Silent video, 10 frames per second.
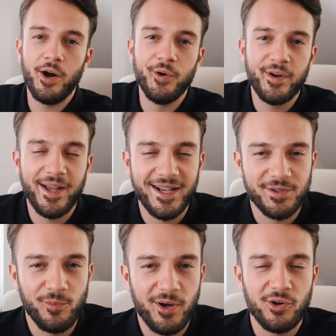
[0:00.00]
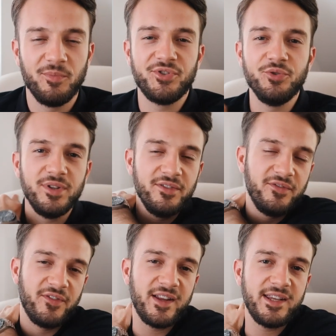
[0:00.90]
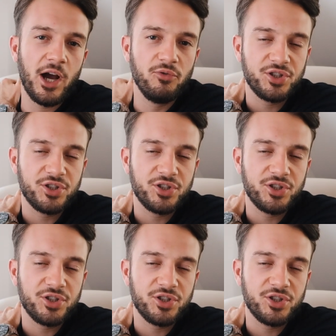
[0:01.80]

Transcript: Okay guys, and welcome to the video.